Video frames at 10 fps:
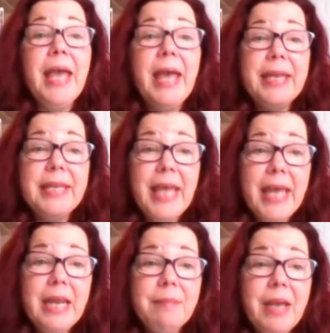And
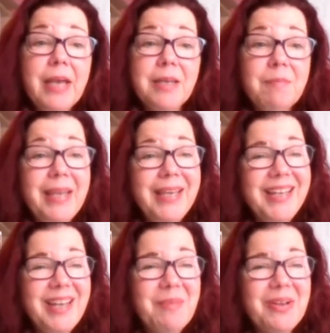then I'm not going to make it
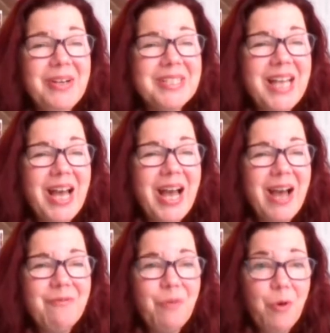again
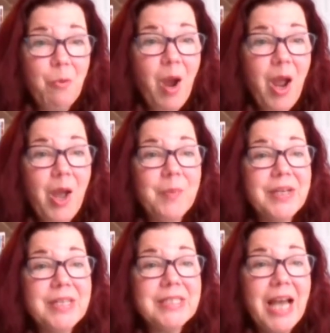for a while
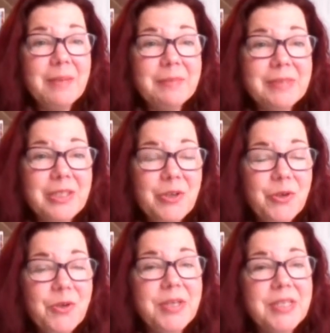because I'm
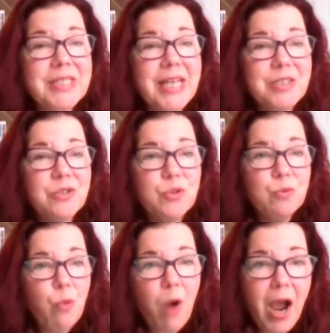curious as to
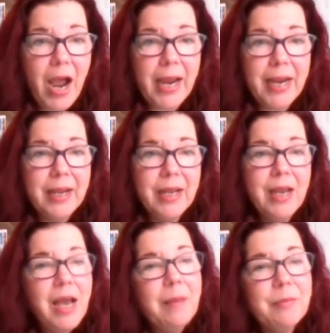why
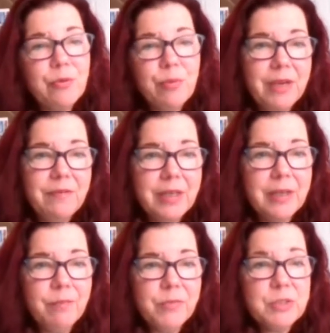I'm
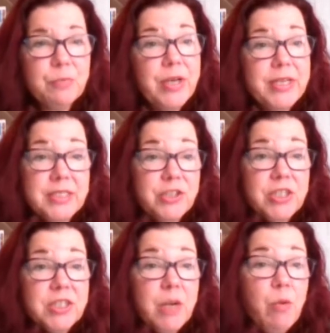craving this bread. Is it
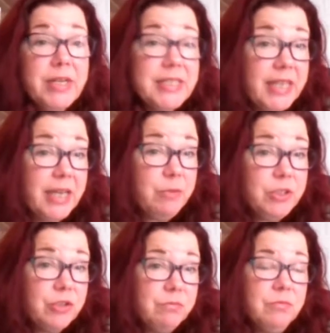just that I want a
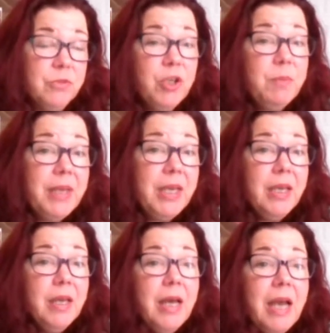sandwich? Could
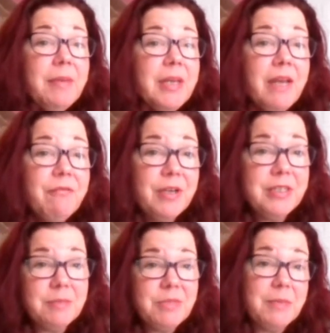be. I mean, I have
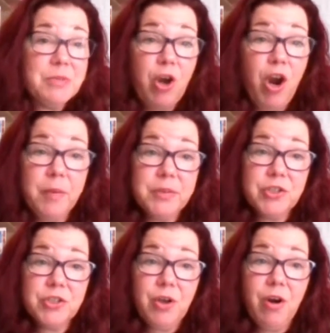read sometimes a carb is
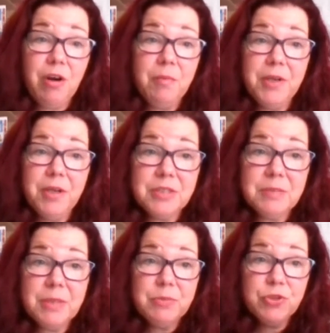just a carb,
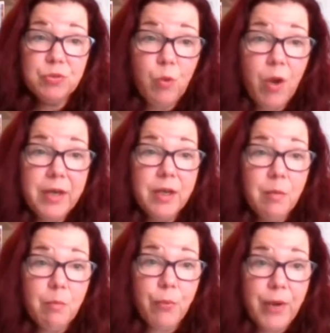Sometimes you just want
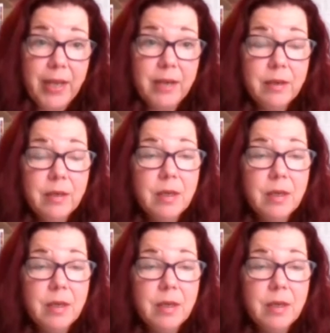bread.